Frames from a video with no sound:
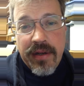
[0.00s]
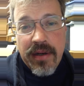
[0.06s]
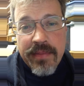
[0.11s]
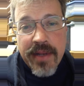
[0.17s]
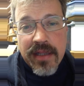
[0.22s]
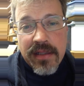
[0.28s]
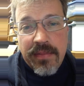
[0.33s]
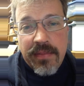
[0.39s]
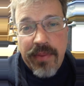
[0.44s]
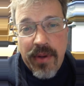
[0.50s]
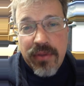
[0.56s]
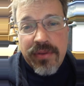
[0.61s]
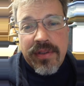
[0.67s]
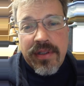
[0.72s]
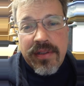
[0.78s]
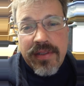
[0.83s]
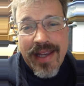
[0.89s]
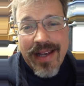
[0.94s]
or I'm not
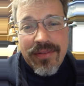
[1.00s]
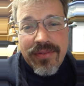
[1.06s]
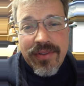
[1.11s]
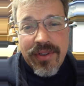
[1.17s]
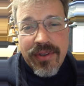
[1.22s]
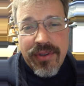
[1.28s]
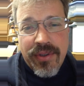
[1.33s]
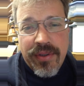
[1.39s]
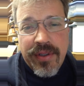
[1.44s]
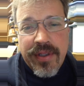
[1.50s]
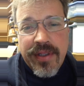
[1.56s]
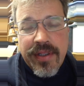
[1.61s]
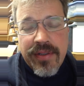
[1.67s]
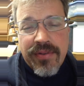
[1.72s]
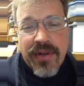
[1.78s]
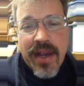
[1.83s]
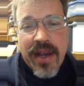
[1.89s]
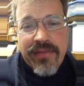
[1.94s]
supposed to tell the jury,
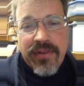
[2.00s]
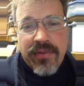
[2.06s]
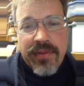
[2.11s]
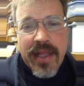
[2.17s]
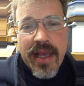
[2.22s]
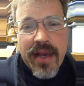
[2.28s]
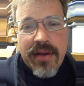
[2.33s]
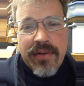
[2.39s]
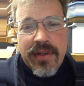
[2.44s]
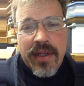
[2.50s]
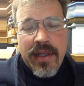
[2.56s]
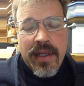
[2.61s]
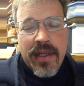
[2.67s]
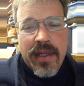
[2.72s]
that driving without